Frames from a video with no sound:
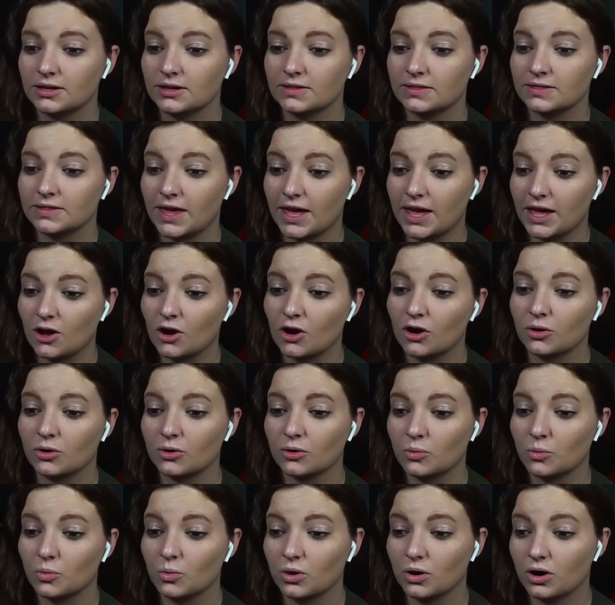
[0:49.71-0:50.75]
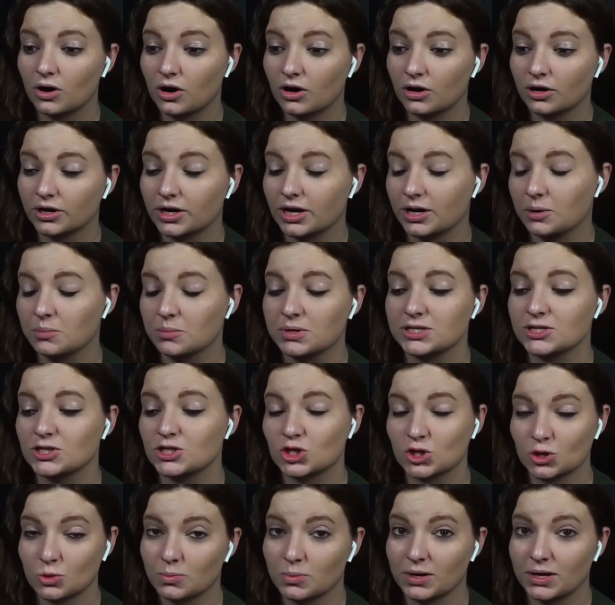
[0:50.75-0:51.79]
they are gonna be
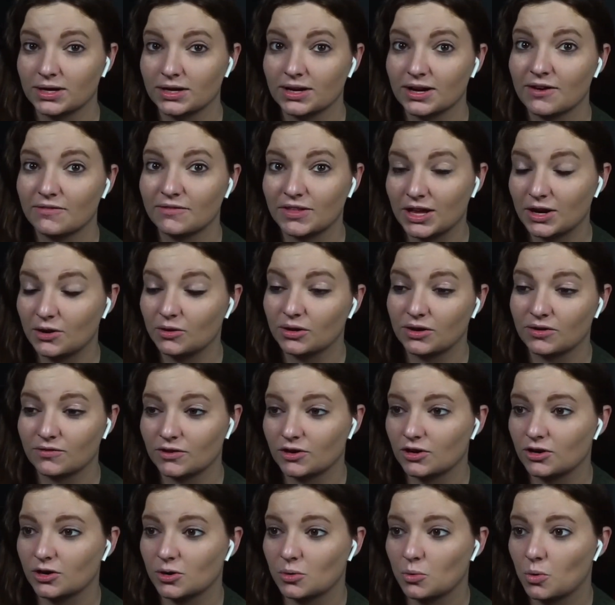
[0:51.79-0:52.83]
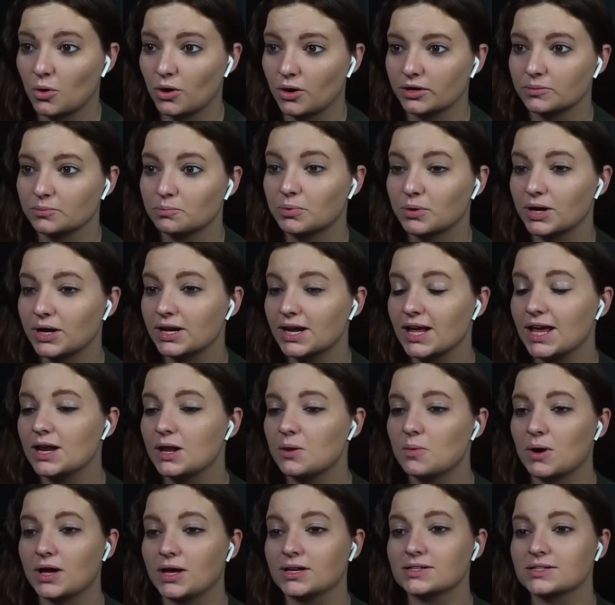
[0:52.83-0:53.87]
stupid if they don't give her an award. But
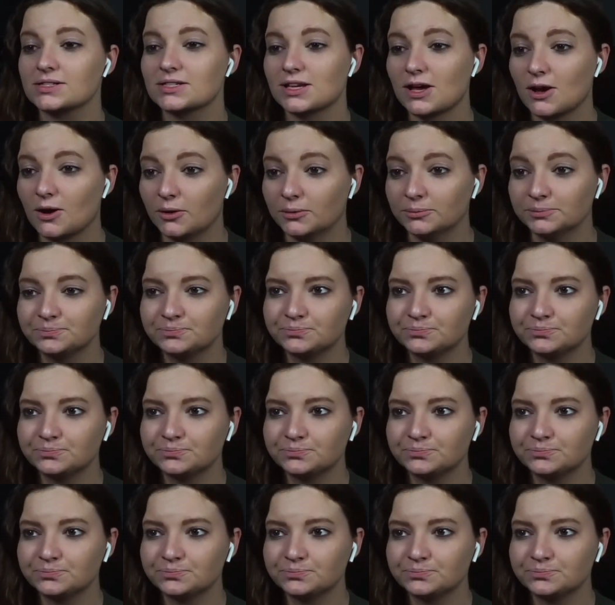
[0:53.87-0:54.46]
anyway, so,